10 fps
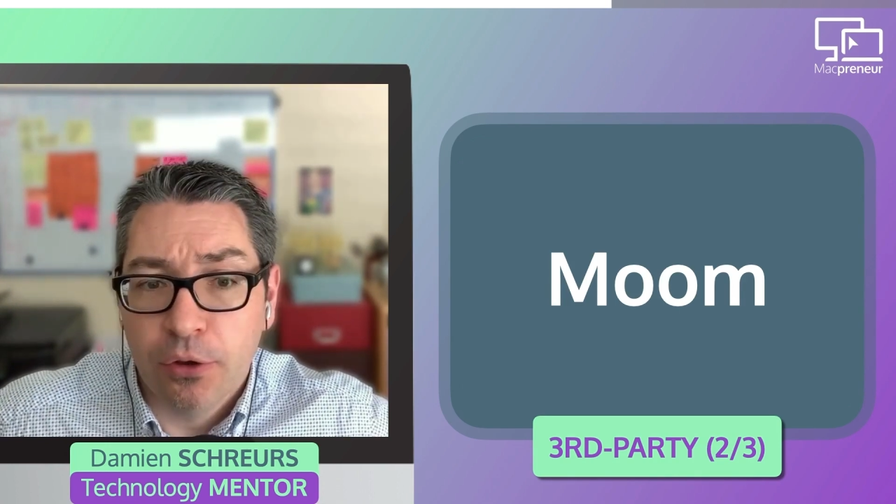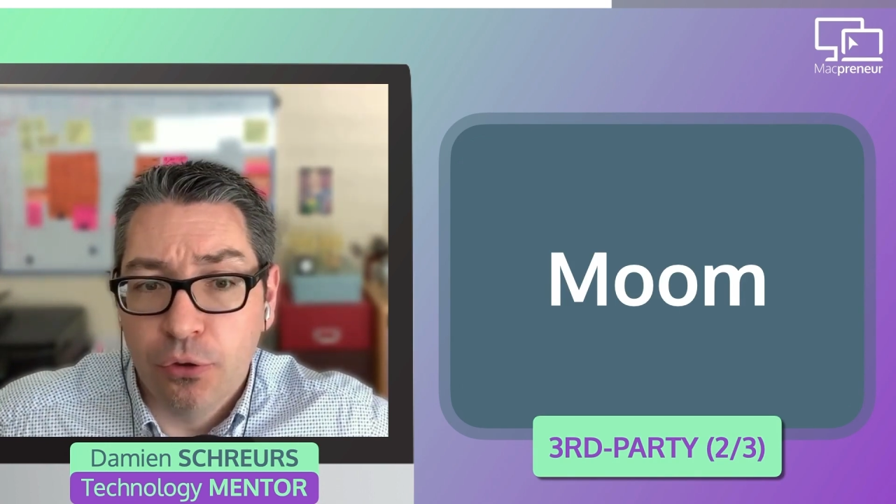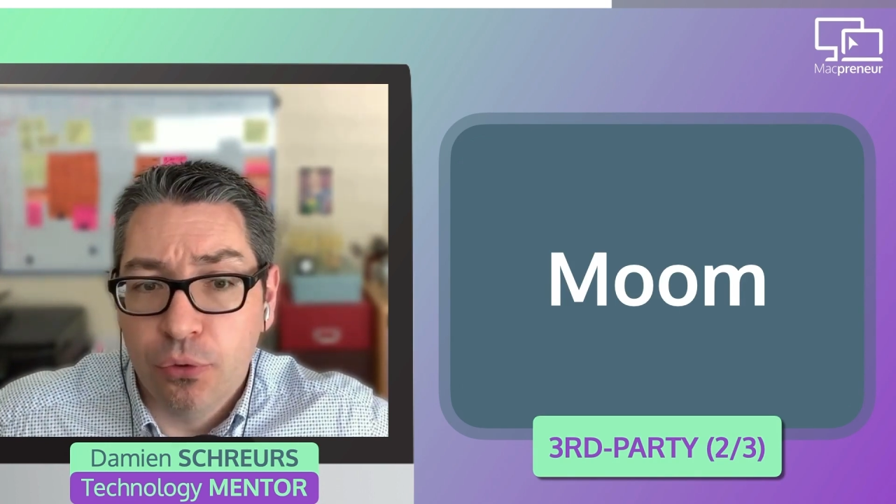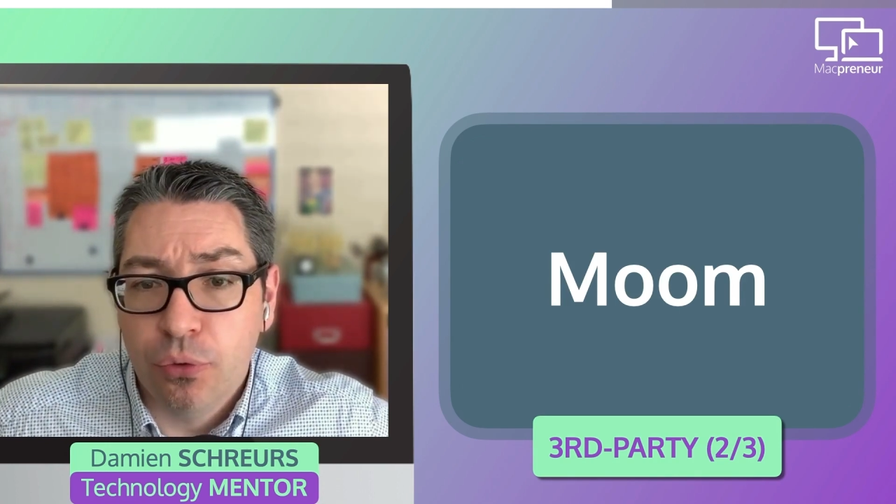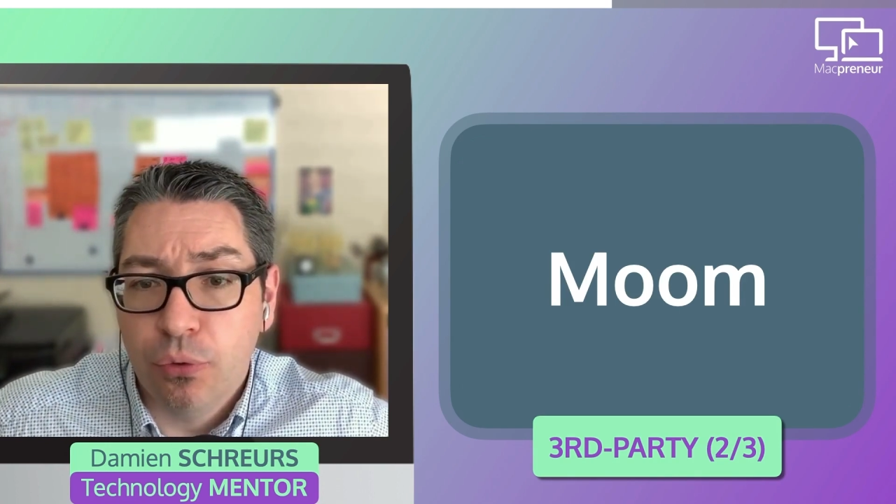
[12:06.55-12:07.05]

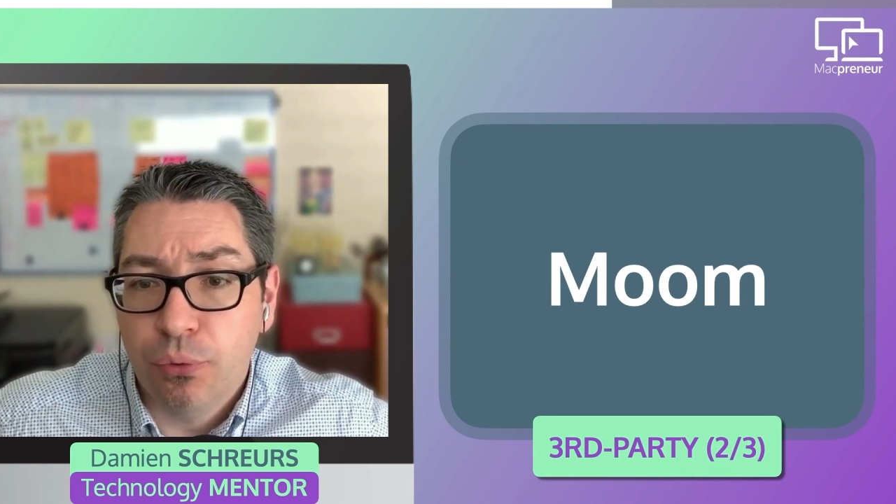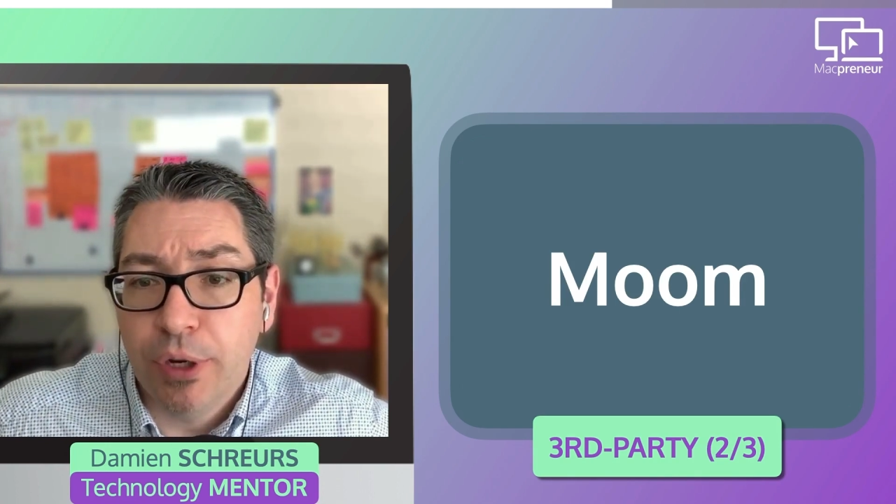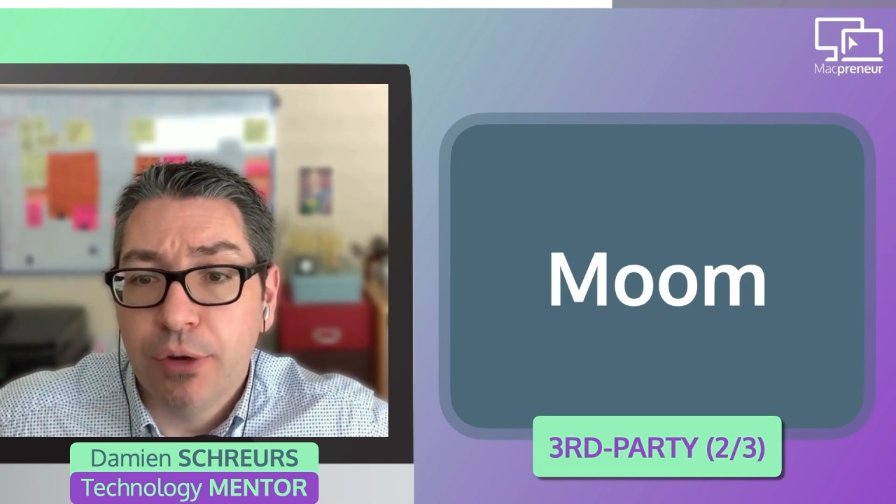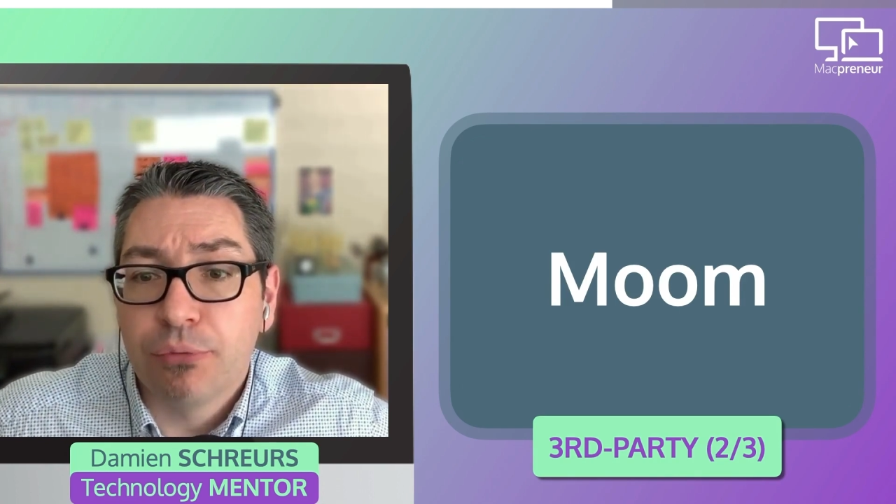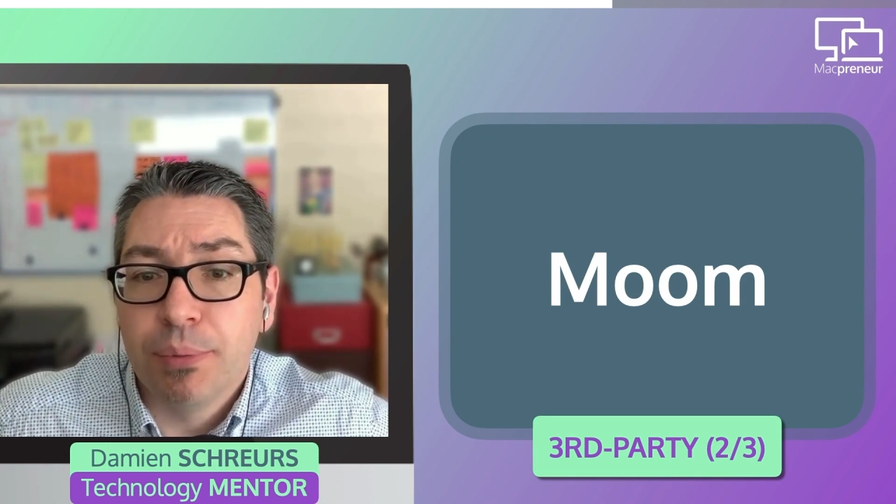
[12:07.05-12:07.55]
you
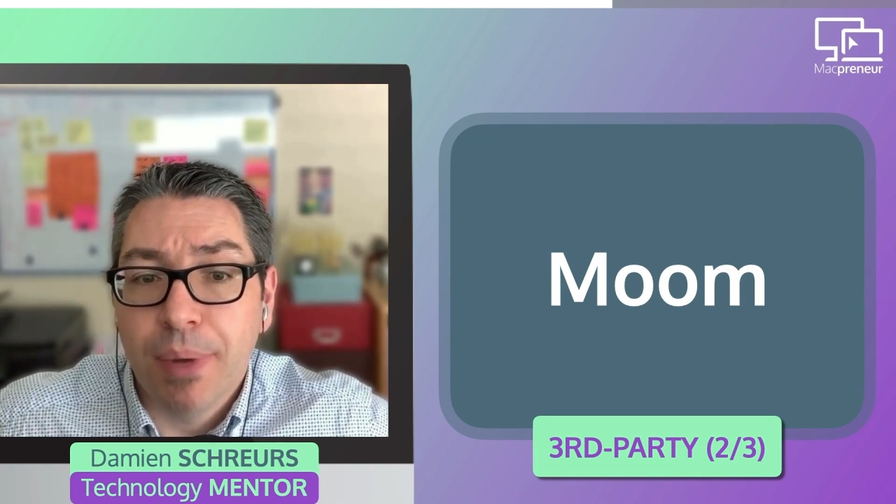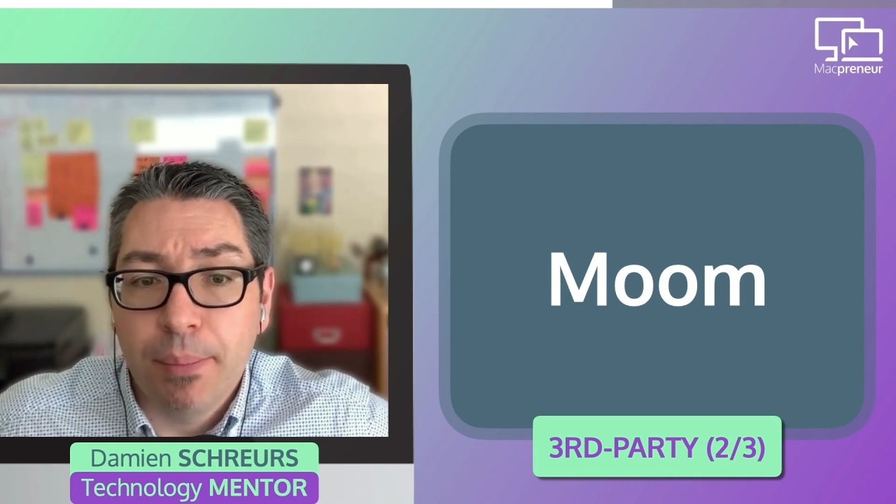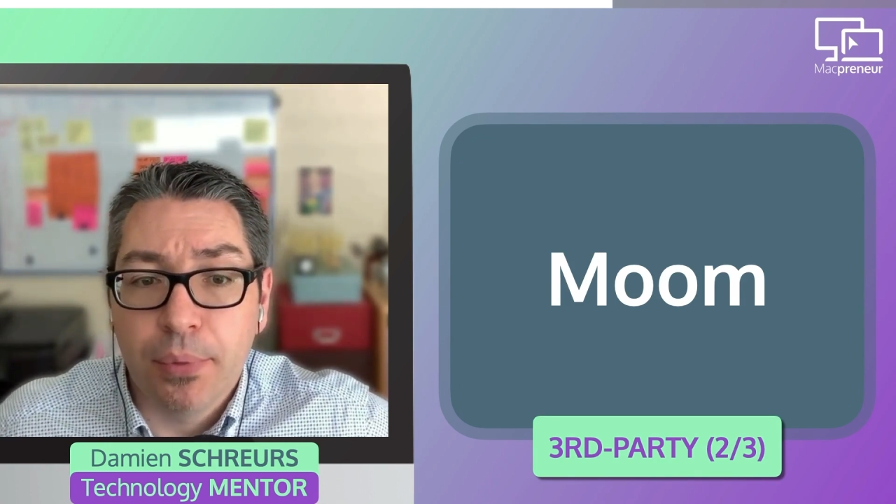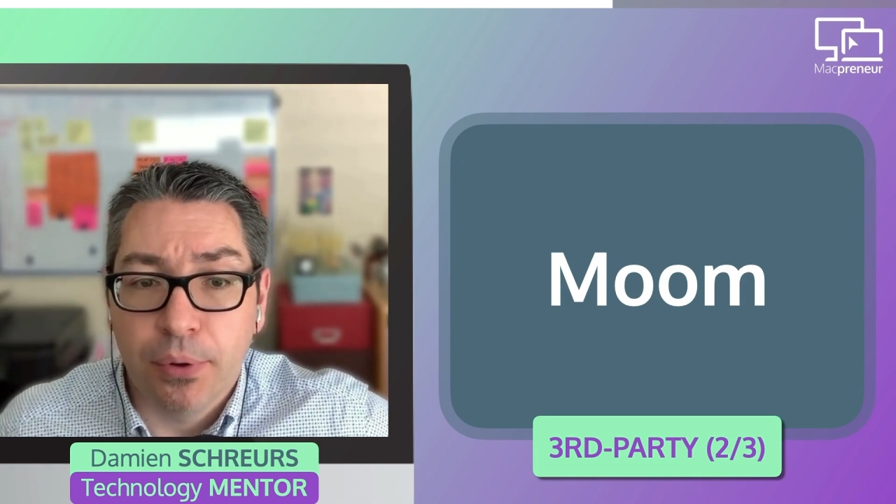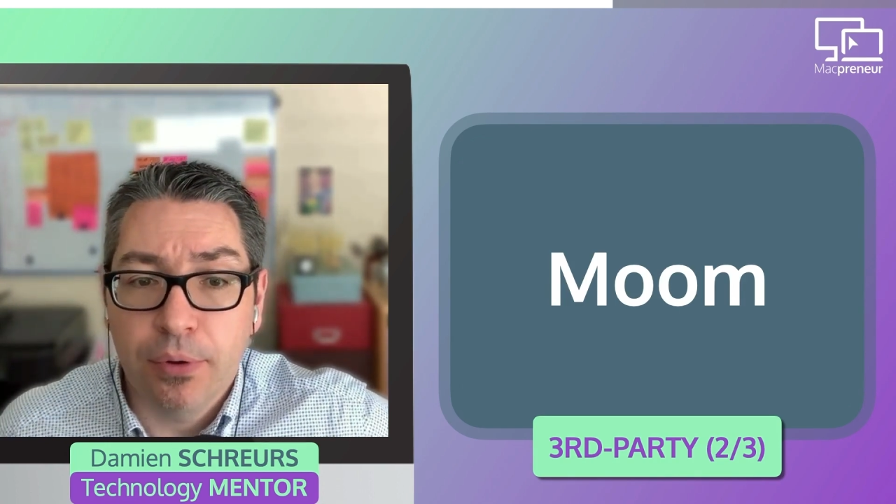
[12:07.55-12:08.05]
will
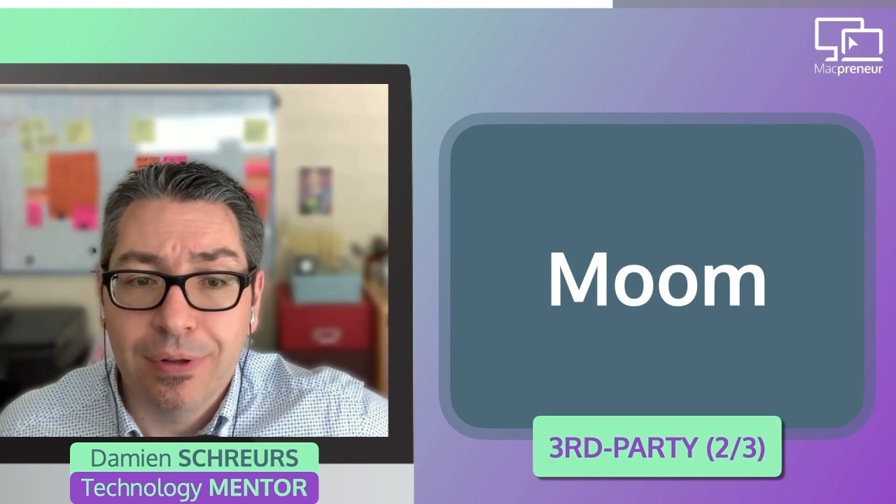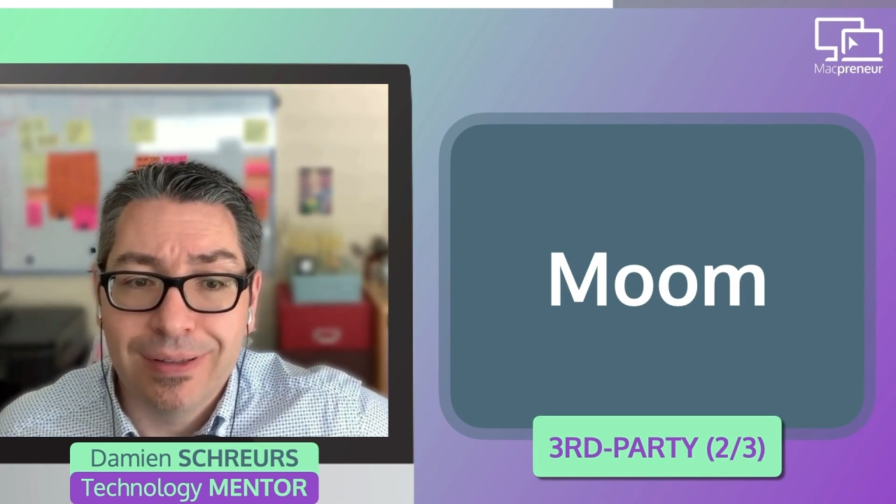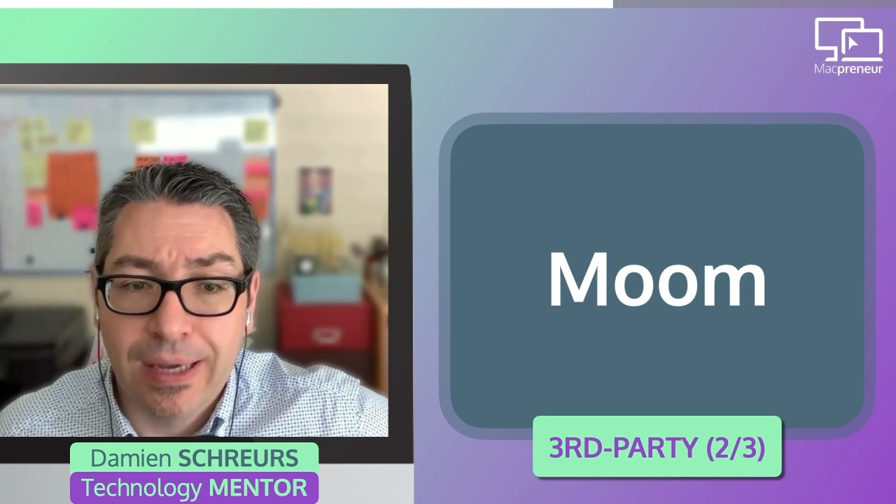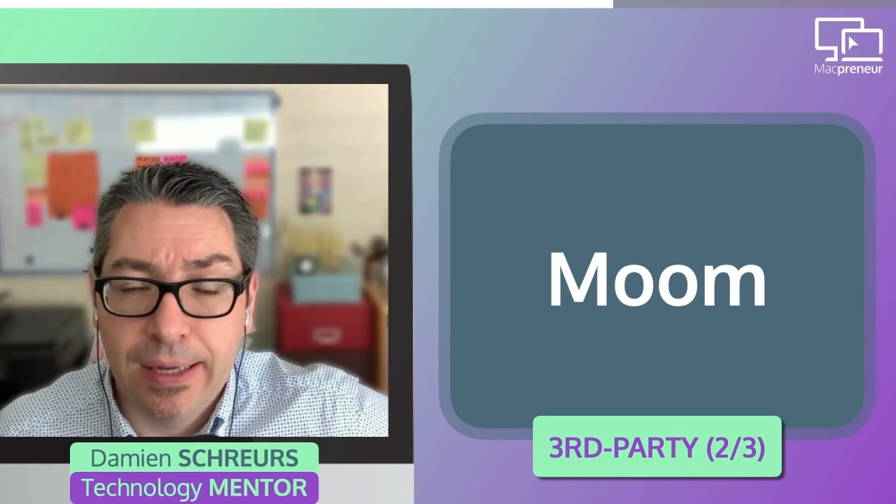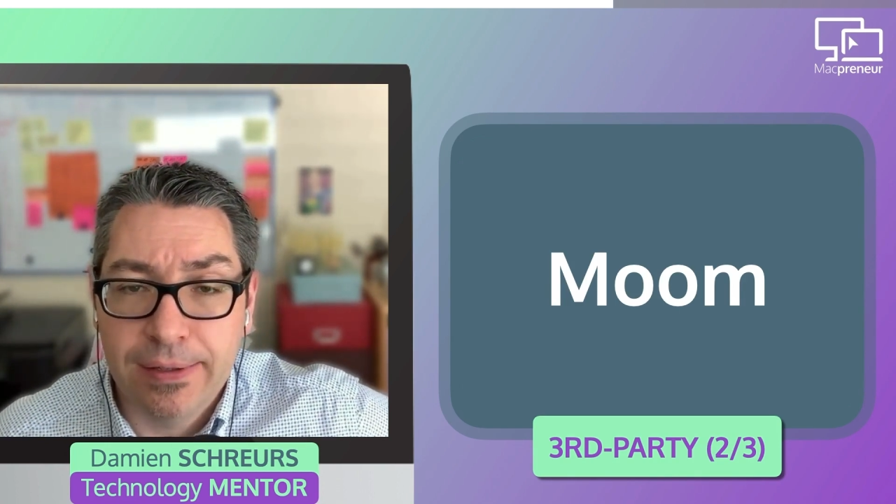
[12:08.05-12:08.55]
remember
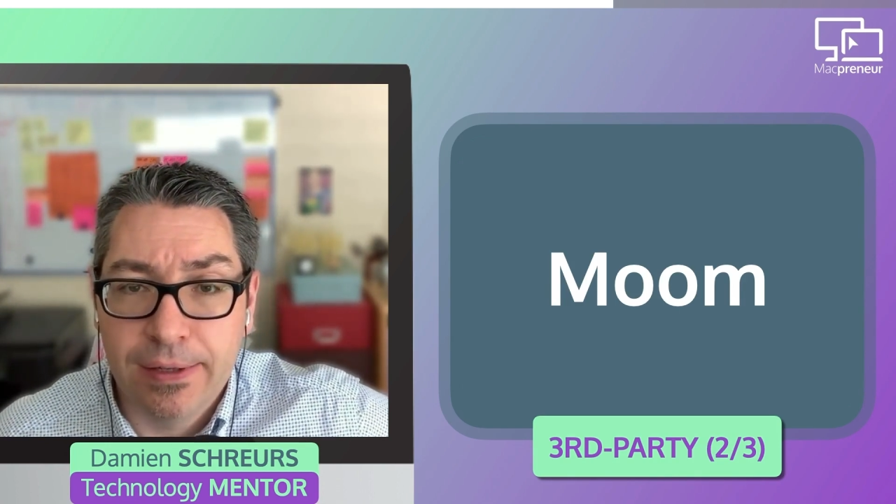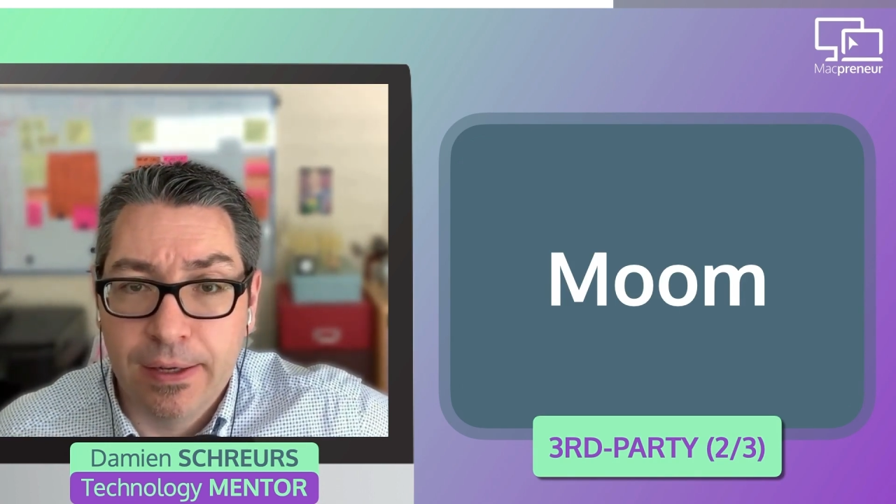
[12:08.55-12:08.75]
that